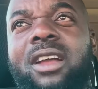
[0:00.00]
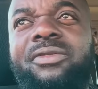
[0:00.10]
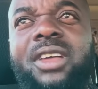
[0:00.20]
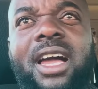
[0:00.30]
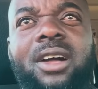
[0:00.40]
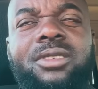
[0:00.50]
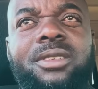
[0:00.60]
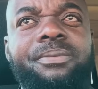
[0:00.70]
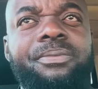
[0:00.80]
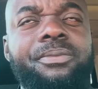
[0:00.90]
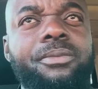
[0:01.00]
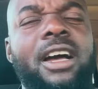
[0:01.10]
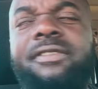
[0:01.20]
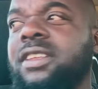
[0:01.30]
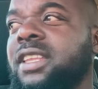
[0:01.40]
of the house,
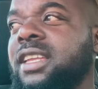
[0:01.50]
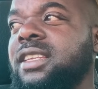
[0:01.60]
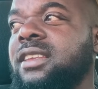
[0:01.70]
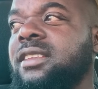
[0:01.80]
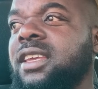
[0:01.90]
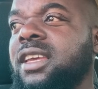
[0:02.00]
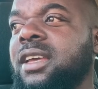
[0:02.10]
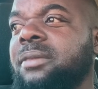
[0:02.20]
after they did the